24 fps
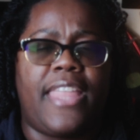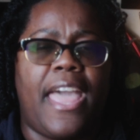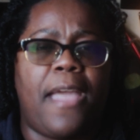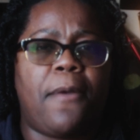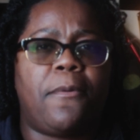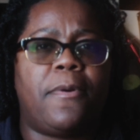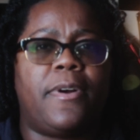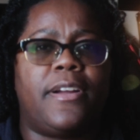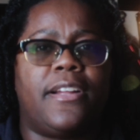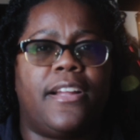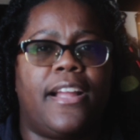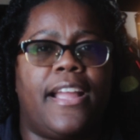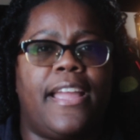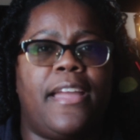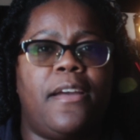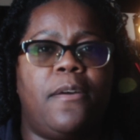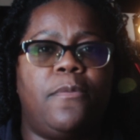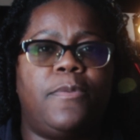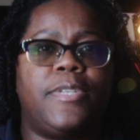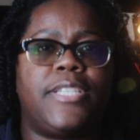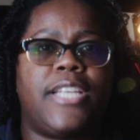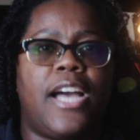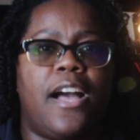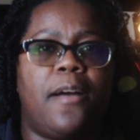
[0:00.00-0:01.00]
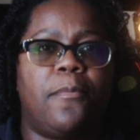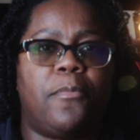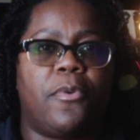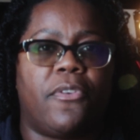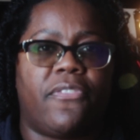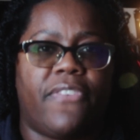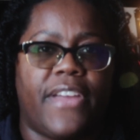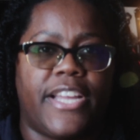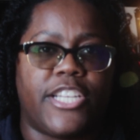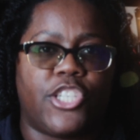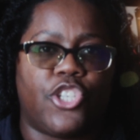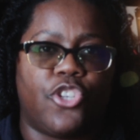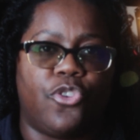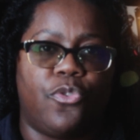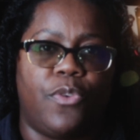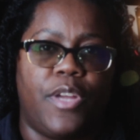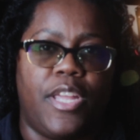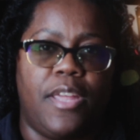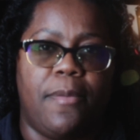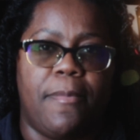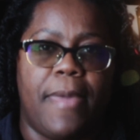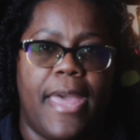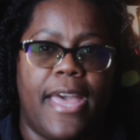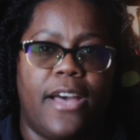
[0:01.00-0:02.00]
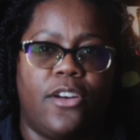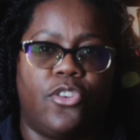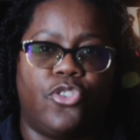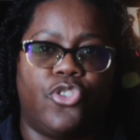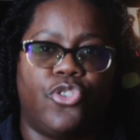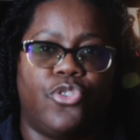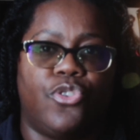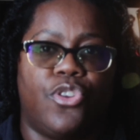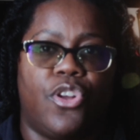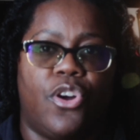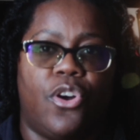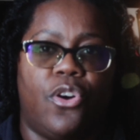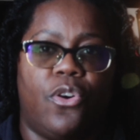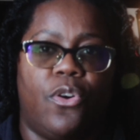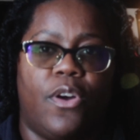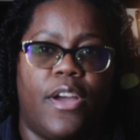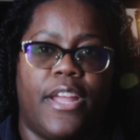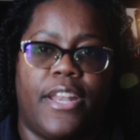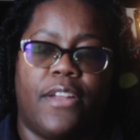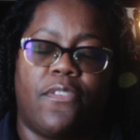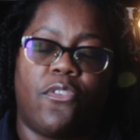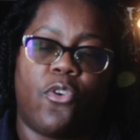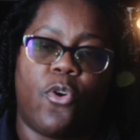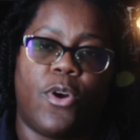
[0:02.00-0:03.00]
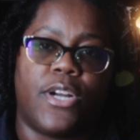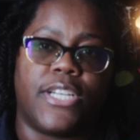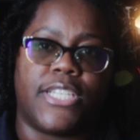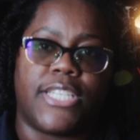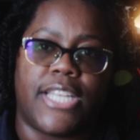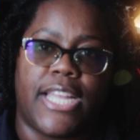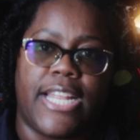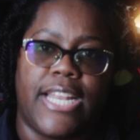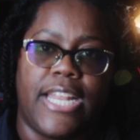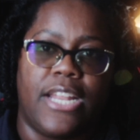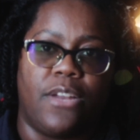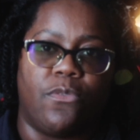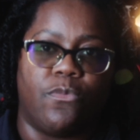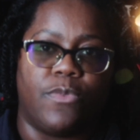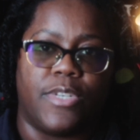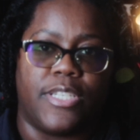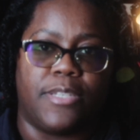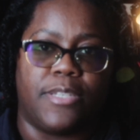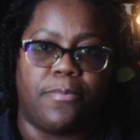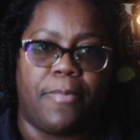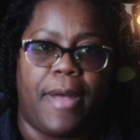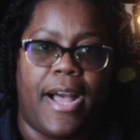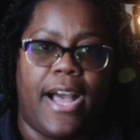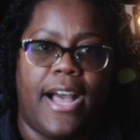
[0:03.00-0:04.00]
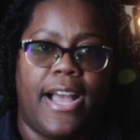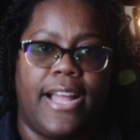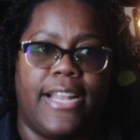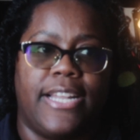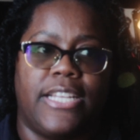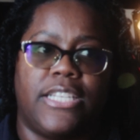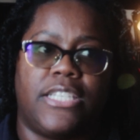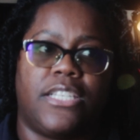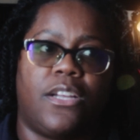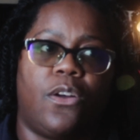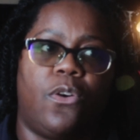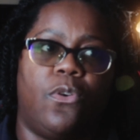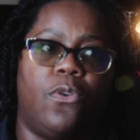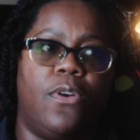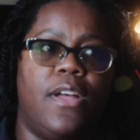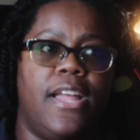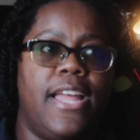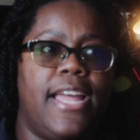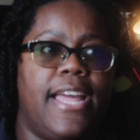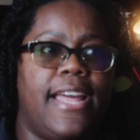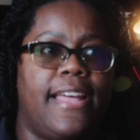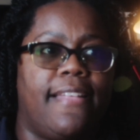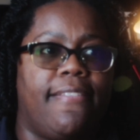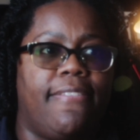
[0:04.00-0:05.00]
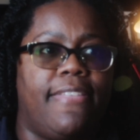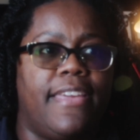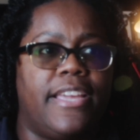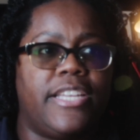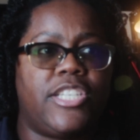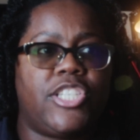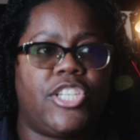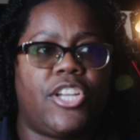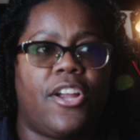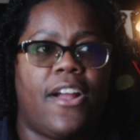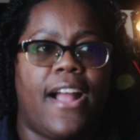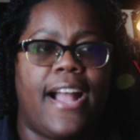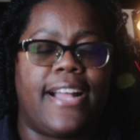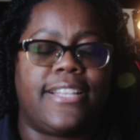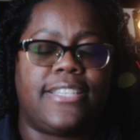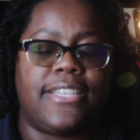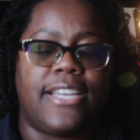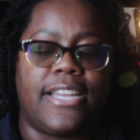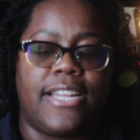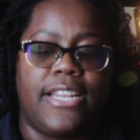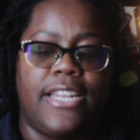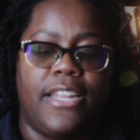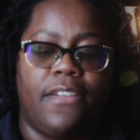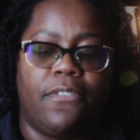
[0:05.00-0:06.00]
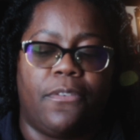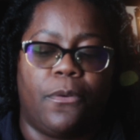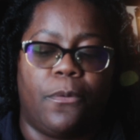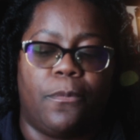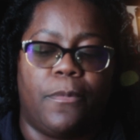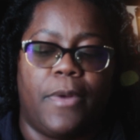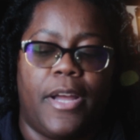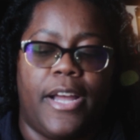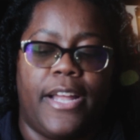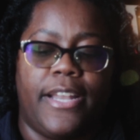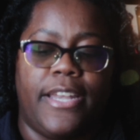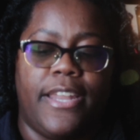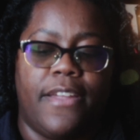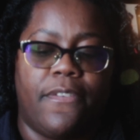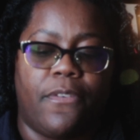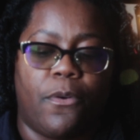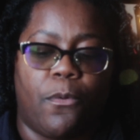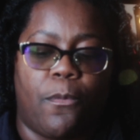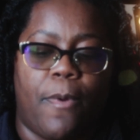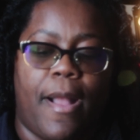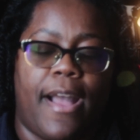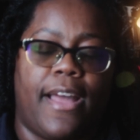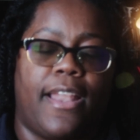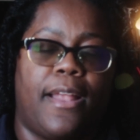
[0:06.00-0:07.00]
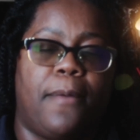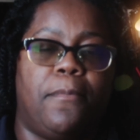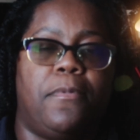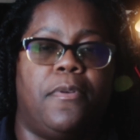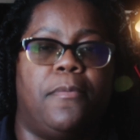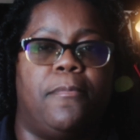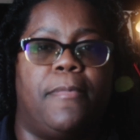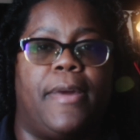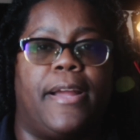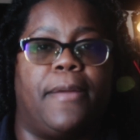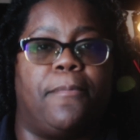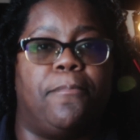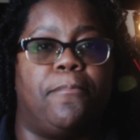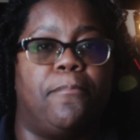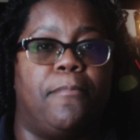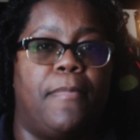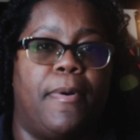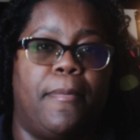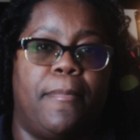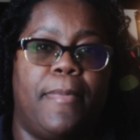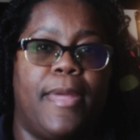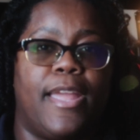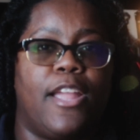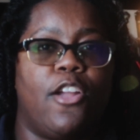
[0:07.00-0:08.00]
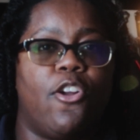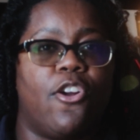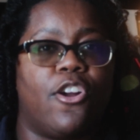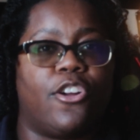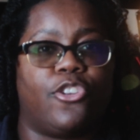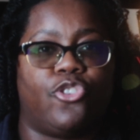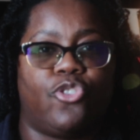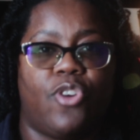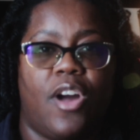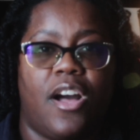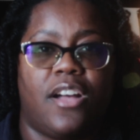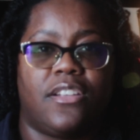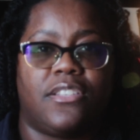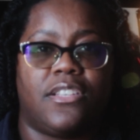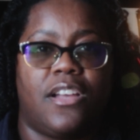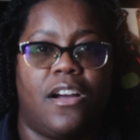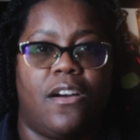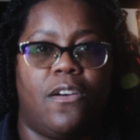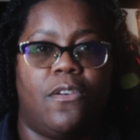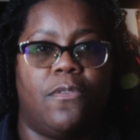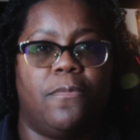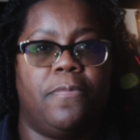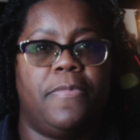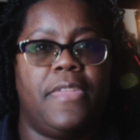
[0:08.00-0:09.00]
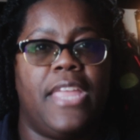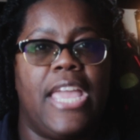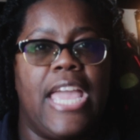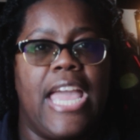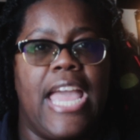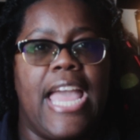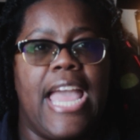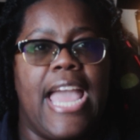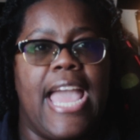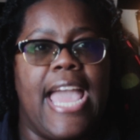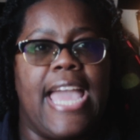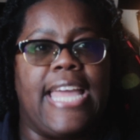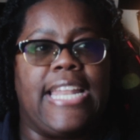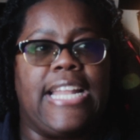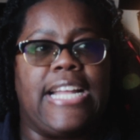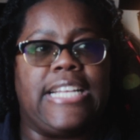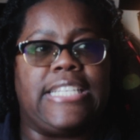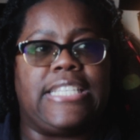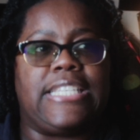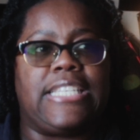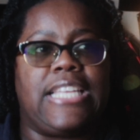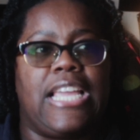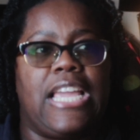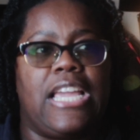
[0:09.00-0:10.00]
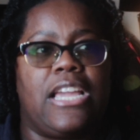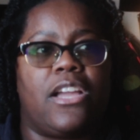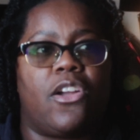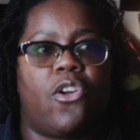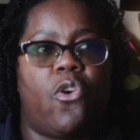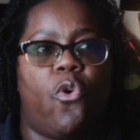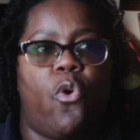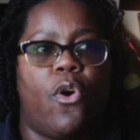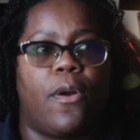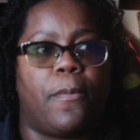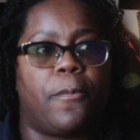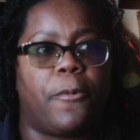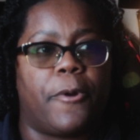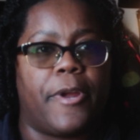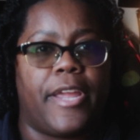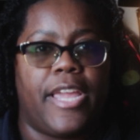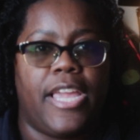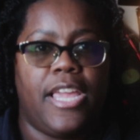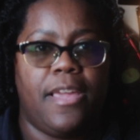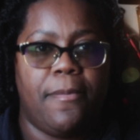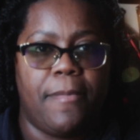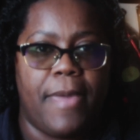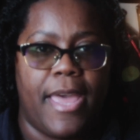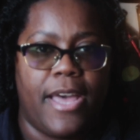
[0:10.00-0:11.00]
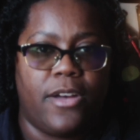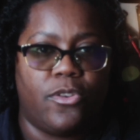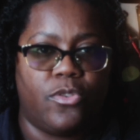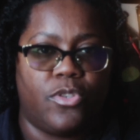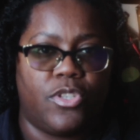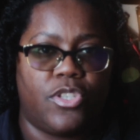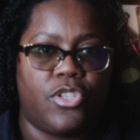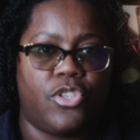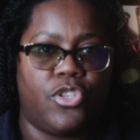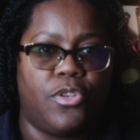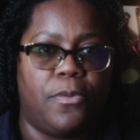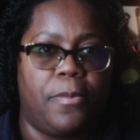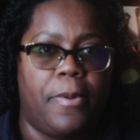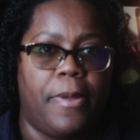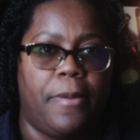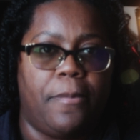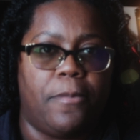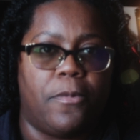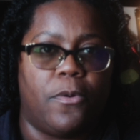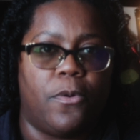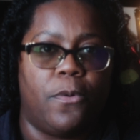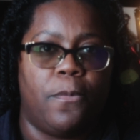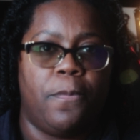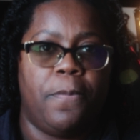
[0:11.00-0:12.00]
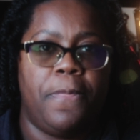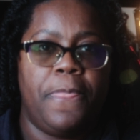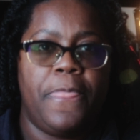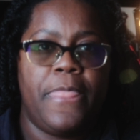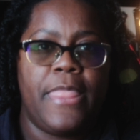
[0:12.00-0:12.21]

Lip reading: it was unprofessional emails, you know, and of course they didn't respond. And so this year I took a different route. I put my big girl drawers on and I sent corporate emails to people.